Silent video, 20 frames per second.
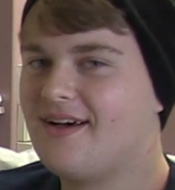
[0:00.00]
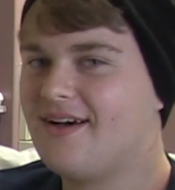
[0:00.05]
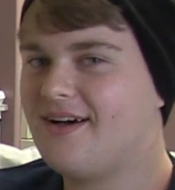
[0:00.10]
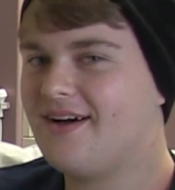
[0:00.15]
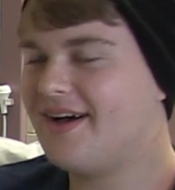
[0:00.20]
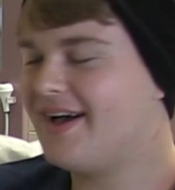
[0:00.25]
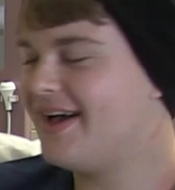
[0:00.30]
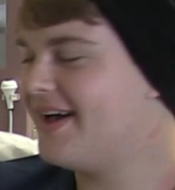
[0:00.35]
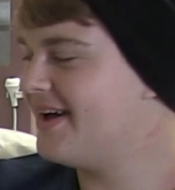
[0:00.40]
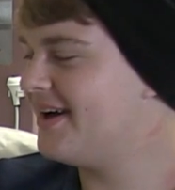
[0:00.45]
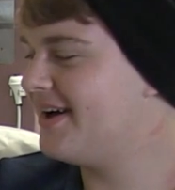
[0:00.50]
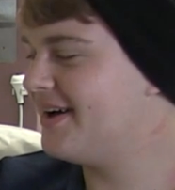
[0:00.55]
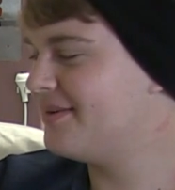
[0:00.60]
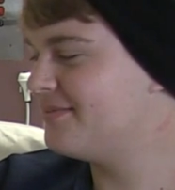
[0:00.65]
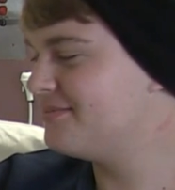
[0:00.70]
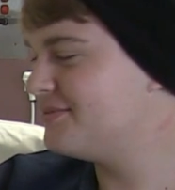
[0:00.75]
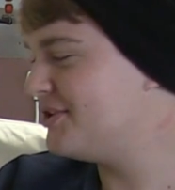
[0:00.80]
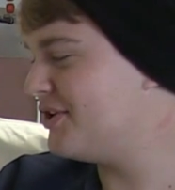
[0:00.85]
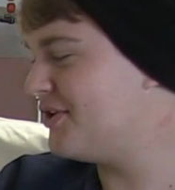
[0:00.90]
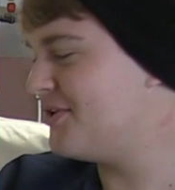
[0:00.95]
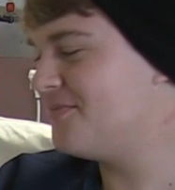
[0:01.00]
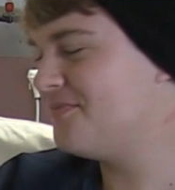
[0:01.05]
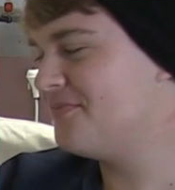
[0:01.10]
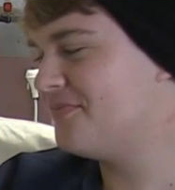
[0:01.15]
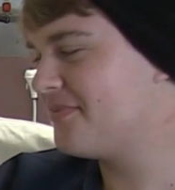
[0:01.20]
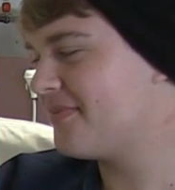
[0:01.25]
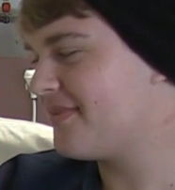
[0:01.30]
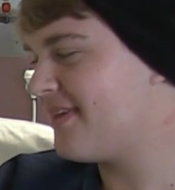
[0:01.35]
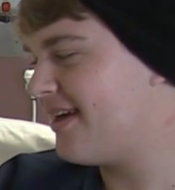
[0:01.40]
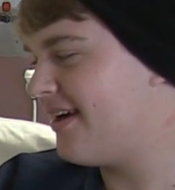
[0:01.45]
Hi, I'm
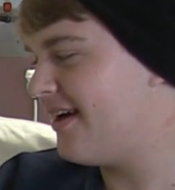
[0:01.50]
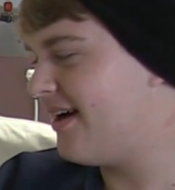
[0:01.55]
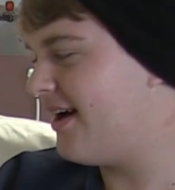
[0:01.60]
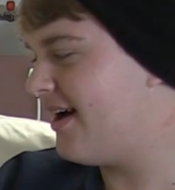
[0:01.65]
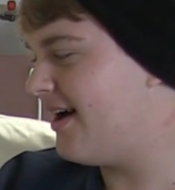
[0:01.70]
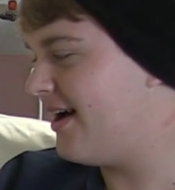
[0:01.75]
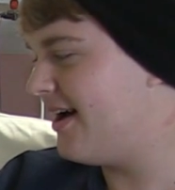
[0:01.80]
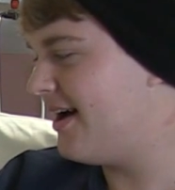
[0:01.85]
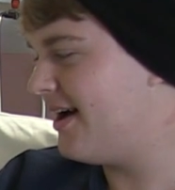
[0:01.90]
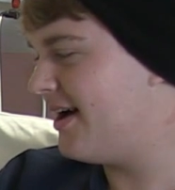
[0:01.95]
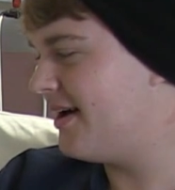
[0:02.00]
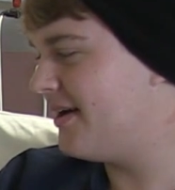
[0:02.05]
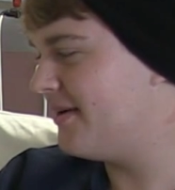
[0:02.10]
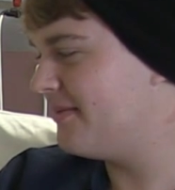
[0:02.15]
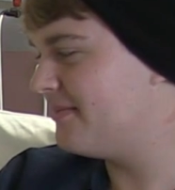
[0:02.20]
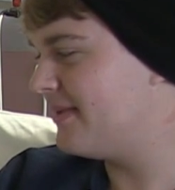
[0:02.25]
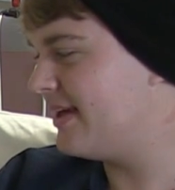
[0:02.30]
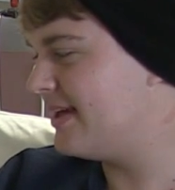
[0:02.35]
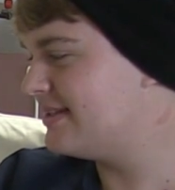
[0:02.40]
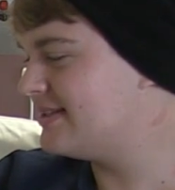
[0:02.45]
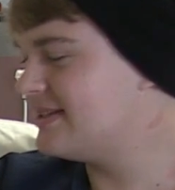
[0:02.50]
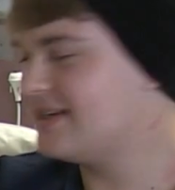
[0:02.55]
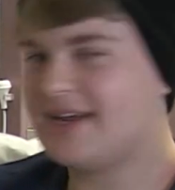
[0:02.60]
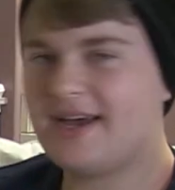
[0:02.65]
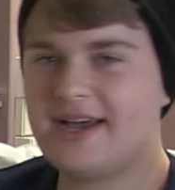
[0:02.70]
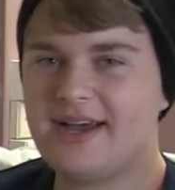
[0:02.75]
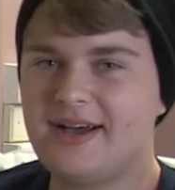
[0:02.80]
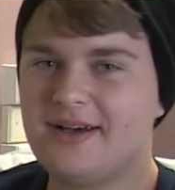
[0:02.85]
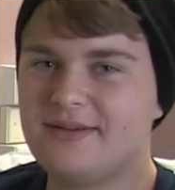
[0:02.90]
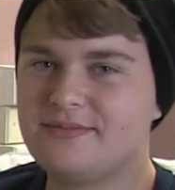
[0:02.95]
Tom, um, and
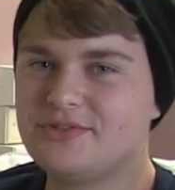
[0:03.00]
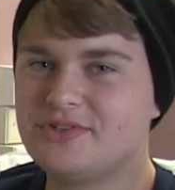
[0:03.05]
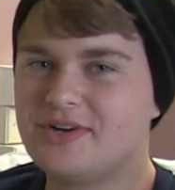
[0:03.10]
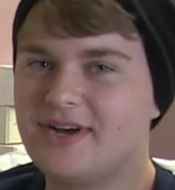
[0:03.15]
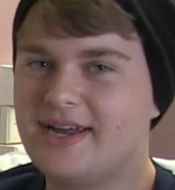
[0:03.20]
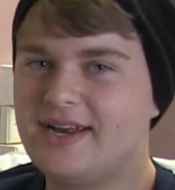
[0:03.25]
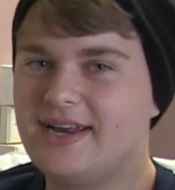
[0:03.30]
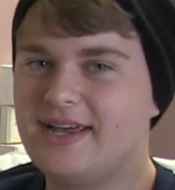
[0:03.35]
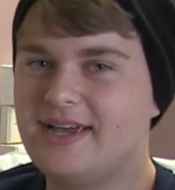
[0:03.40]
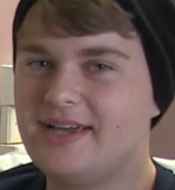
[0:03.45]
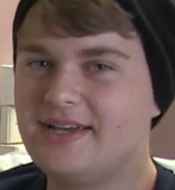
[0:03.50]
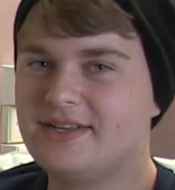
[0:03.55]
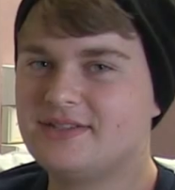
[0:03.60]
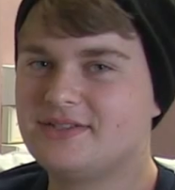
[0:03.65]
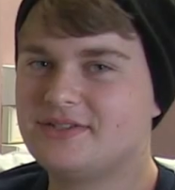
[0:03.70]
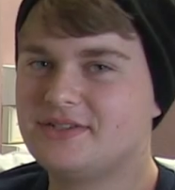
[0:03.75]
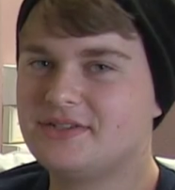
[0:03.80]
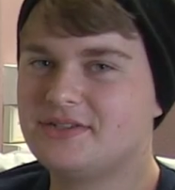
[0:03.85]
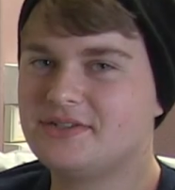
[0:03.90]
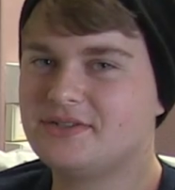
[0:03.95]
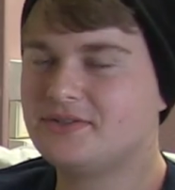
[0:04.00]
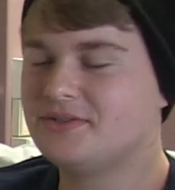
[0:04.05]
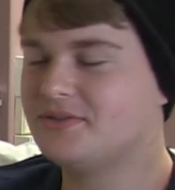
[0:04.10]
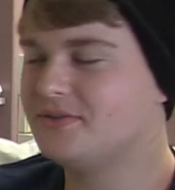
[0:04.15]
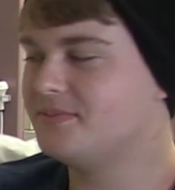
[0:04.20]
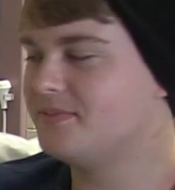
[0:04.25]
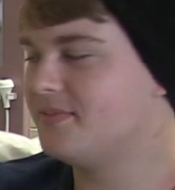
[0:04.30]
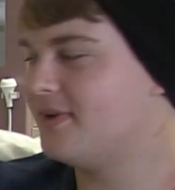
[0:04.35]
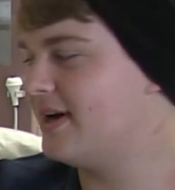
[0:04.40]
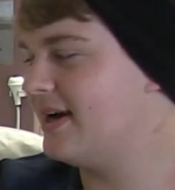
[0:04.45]
today I'm training to
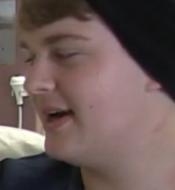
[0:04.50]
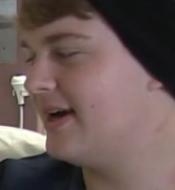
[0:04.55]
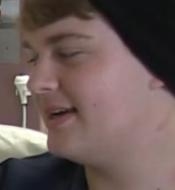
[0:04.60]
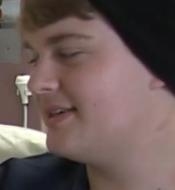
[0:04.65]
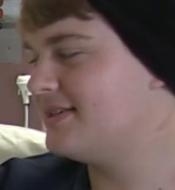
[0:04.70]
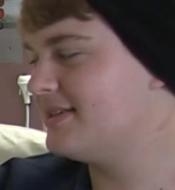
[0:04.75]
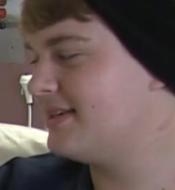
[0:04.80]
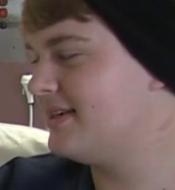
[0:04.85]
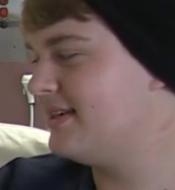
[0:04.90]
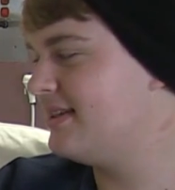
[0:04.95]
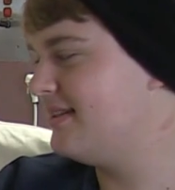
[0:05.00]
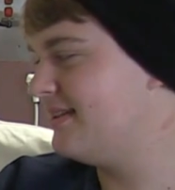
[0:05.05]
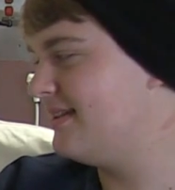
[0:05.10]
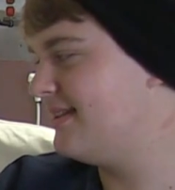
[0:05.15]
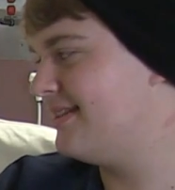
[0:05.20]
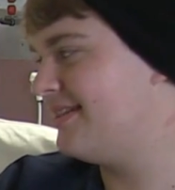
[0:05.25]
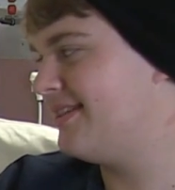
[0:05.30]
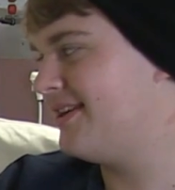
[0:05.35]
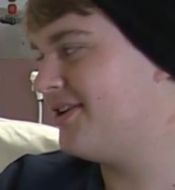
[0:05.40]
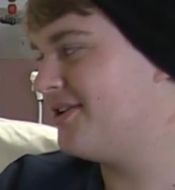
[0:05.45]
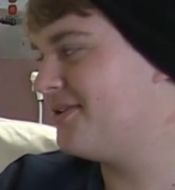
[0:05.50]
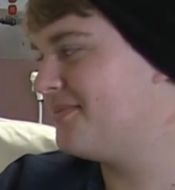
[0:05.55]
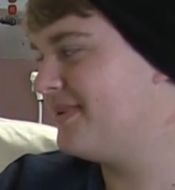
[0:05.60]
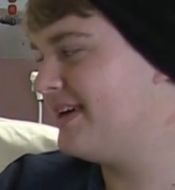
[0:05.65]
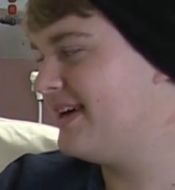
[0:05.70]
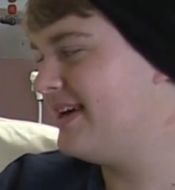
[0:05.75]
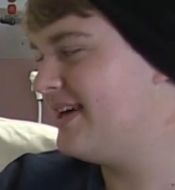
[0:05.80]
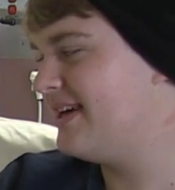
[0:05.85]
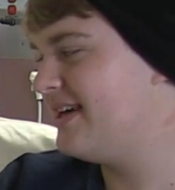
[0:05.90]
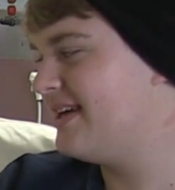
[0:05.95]
do my SCIg
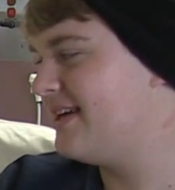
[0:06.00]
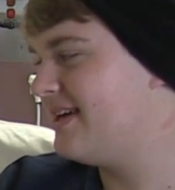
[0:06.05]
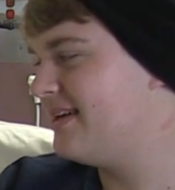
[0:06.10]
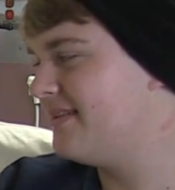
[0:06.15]
therapy,